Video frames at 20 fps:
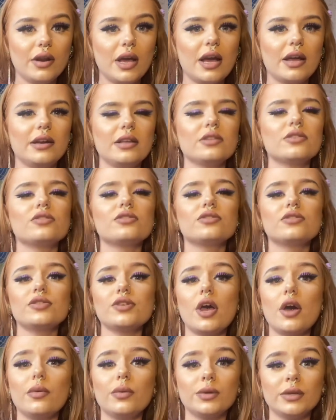and it's
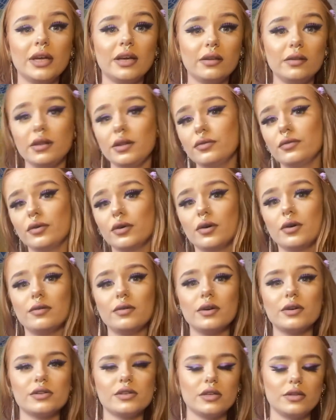so unhealthy for
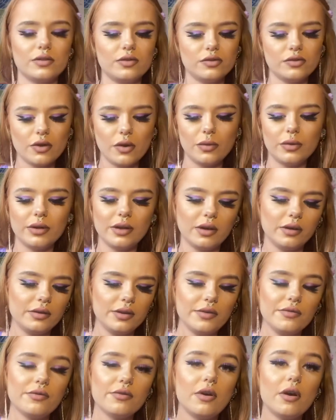us and so unhealthy
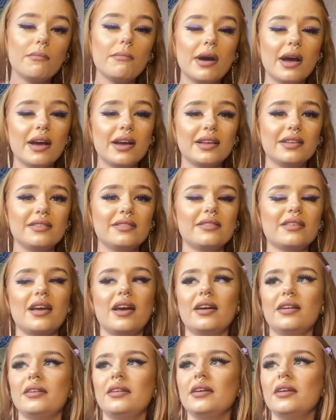for our minds and